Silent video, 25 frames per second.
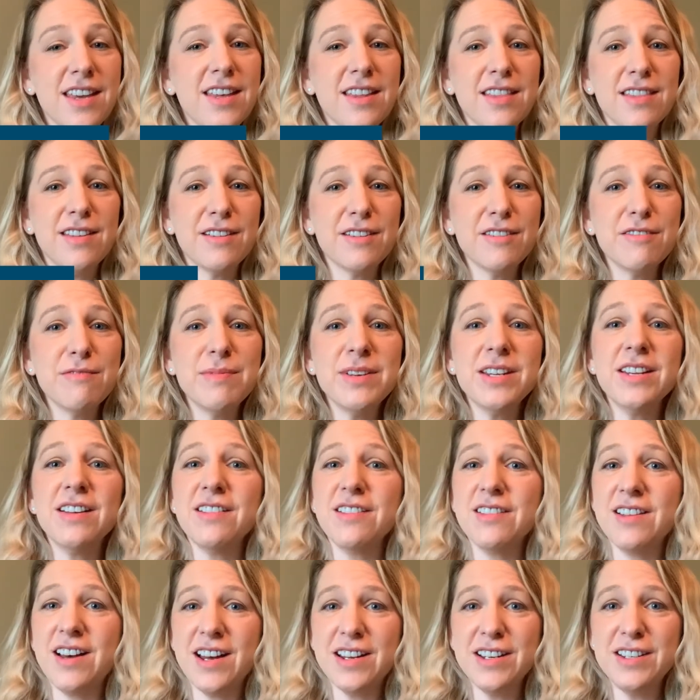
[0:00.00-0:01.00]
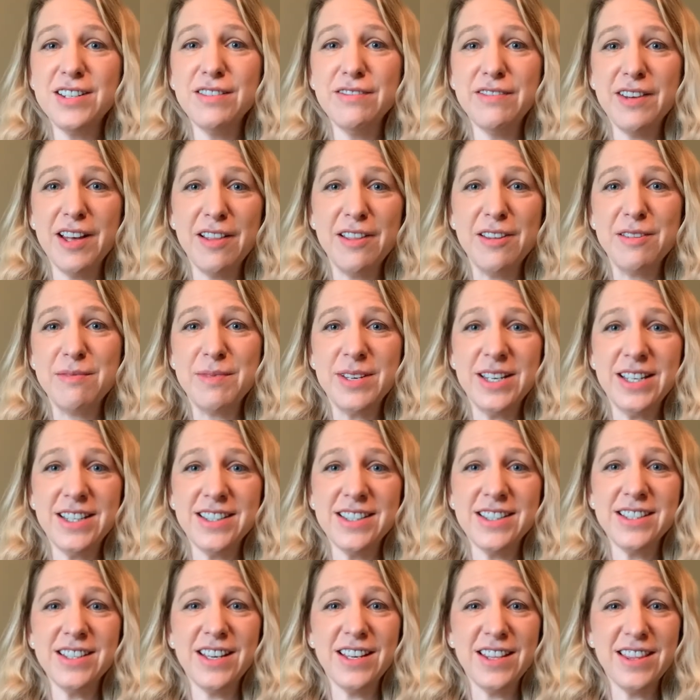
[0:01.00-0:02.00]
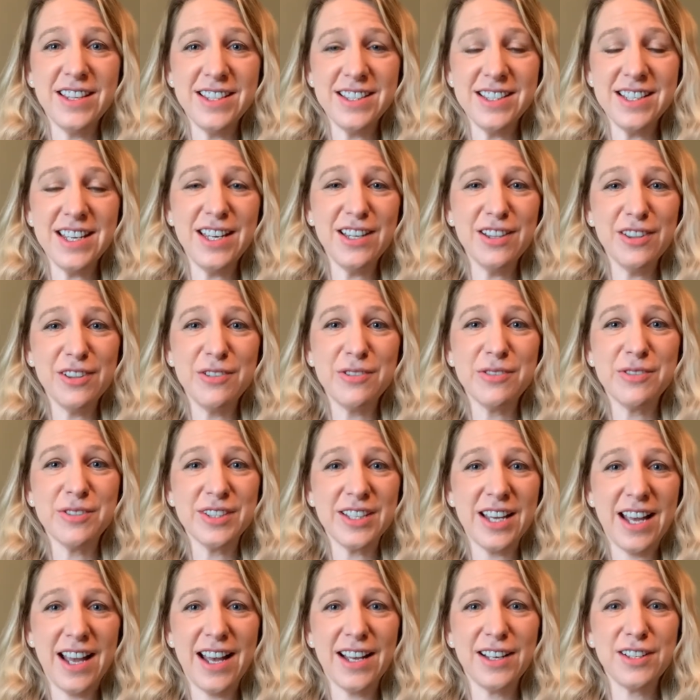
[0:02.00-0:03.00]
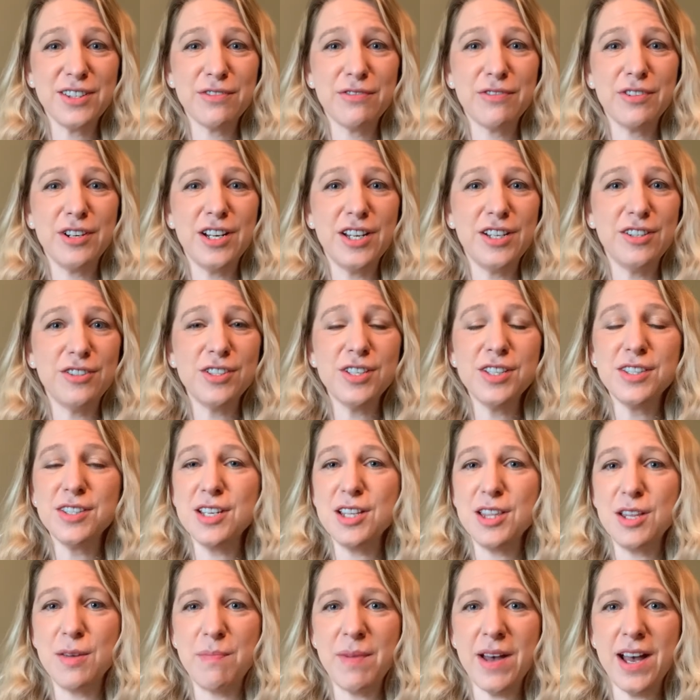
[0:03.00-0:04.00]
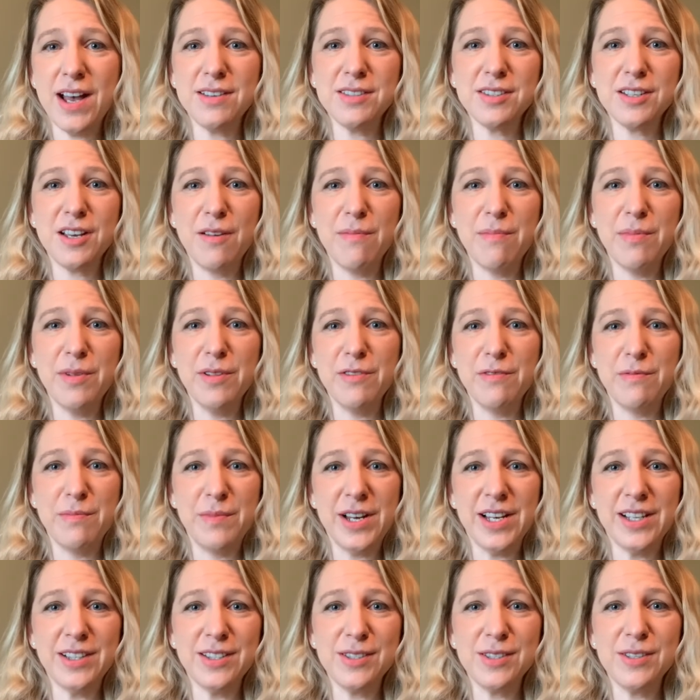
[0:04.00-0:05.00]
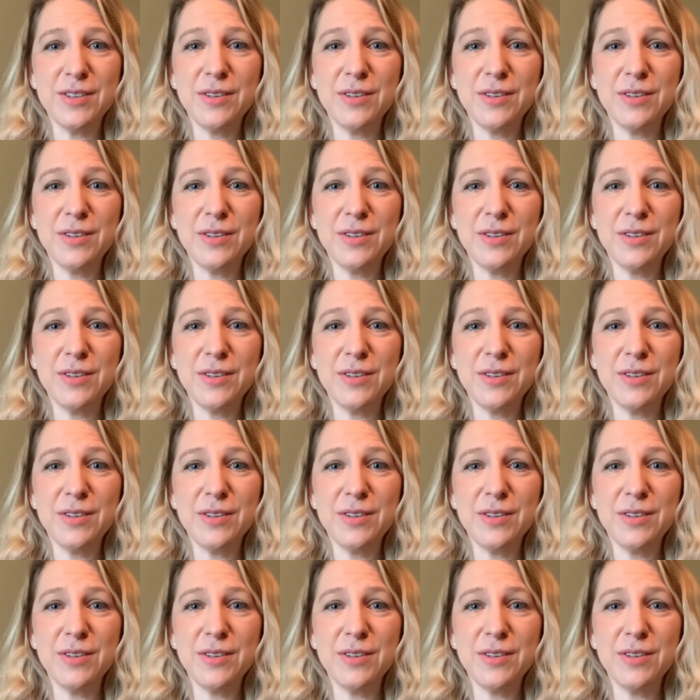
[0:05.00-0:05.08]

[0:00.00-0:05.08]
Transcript: There have been a lot of developments on the state and local tax front just in the past couple of months.